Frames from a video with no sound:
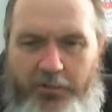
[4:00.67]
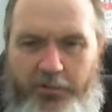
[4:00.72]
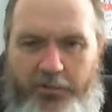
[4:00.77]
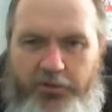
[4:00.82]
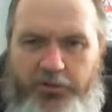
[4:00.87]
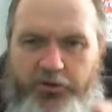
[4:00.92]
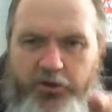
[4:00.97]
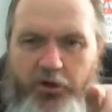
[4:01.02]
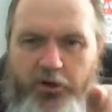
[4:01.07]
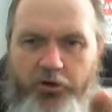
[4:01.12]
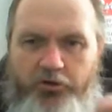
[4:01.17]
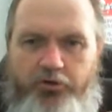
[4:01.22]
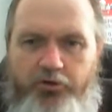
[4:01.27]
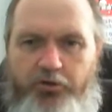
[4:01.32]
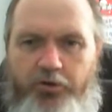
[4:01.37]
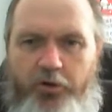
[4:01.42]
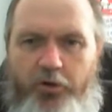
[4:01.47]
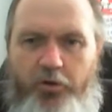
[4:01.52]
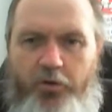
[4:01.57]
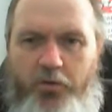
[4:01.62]
Mr.
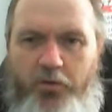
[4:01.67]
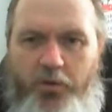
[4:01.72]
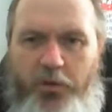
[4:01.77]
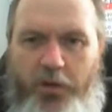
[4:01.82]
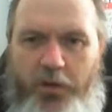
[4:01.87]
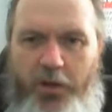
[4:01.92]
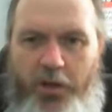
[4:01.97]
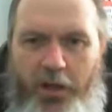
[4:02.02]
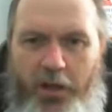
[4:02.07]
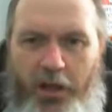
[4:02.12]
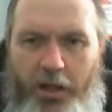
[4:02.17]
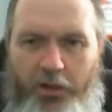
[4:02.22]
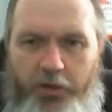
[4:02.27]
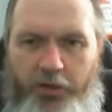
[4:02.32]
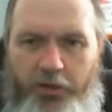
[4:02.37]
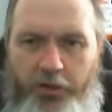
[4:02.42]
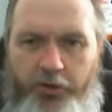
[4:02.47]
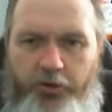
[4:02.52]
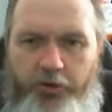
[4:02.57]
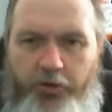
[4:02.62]
Trudeau,
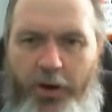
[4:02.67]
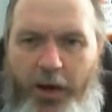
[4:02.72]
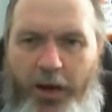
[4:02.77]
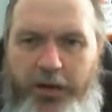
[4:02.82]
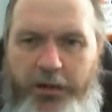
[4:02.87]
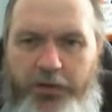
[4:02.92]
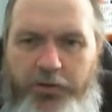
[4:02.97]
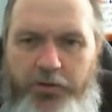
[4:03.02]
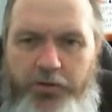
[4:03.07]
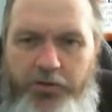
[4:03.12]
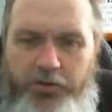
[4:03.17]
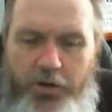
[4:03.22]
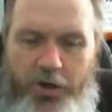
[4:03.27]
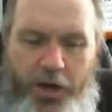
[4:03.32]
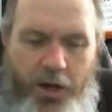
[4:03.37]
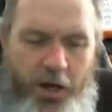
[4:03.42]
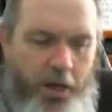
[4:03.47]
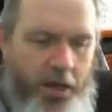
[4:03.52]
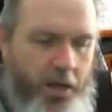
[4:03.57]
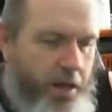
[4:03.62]
you're trying
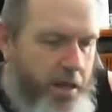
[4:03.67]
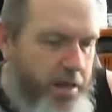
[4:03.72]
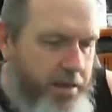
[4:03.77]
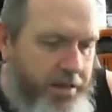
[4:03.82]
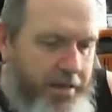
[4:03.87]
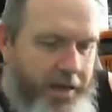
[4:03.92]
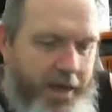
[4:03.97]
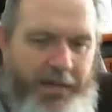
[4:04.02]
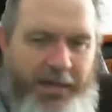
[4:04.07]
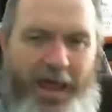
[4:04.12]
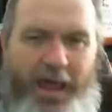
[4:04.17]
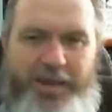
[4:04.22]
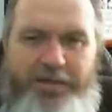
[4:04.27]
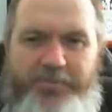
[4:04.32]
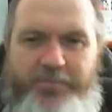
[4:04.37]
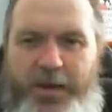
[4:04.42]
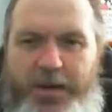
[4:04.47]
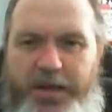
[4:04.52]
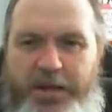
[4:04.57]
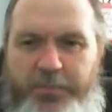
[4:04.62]
to get
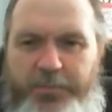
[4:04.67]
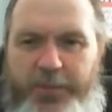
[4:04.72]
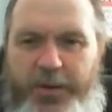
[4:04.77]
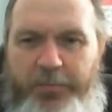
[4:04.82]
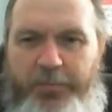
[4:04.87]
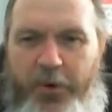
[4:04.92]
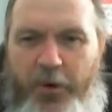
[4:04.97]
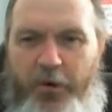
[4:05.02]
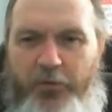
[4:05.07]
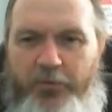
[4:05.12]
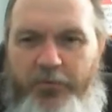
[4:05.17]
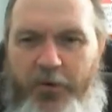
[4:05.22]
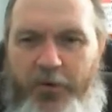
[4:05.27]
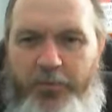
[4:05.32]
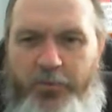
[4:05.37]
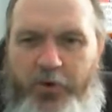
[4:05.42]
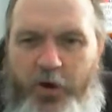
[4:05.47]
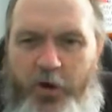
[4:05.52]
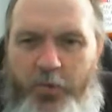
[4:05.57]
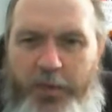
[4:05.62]
as many people
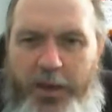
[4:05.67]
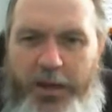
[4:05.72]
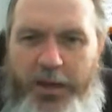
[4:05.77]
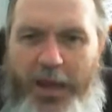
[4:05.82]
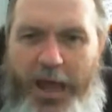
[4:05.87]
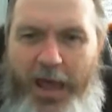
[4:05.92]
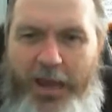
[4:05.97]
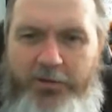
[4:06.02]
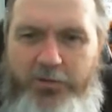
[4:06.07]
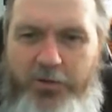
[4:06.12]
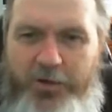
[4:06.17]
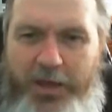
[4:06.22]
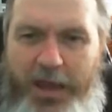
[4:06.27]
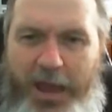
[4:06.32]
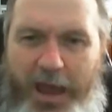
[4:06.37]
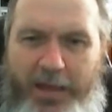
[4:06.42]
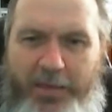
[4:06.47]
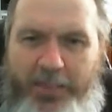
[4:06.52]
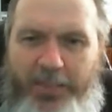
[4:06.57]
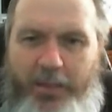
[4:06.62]
from Quebec as you
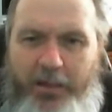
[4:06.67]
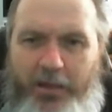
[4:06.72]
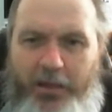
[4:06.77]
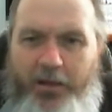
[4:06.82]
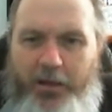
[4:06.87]
can,